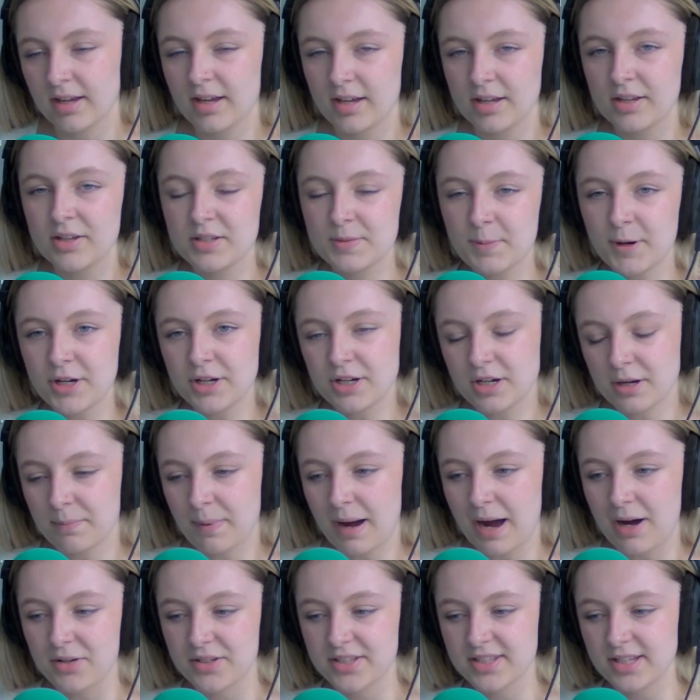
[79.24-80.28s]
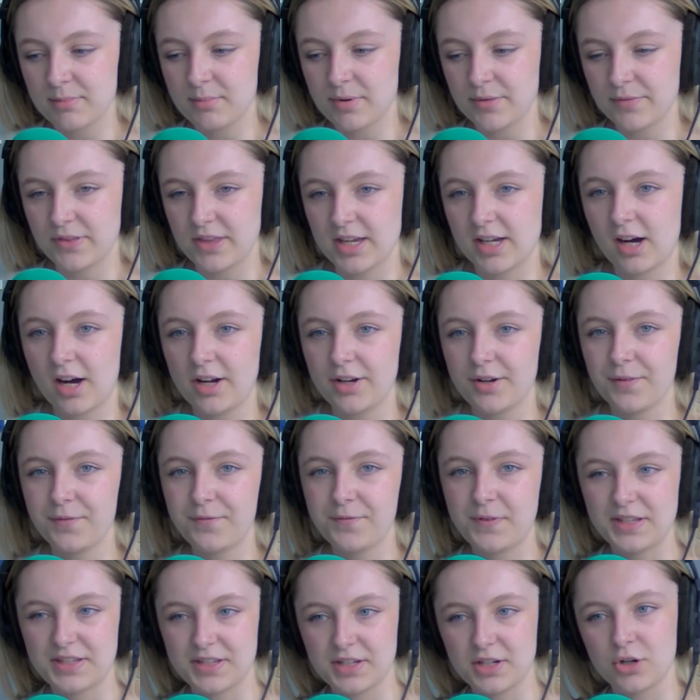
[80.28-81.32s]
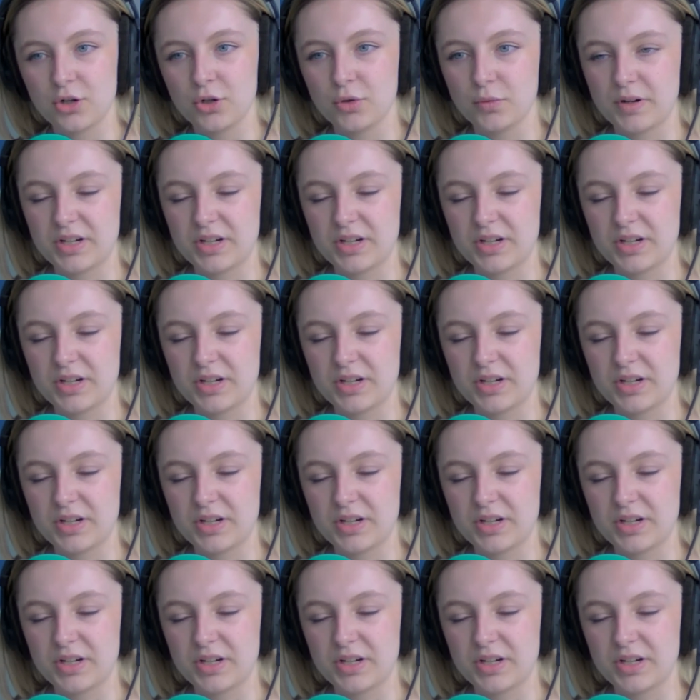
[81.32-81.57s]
You spoke about some of the kind of physical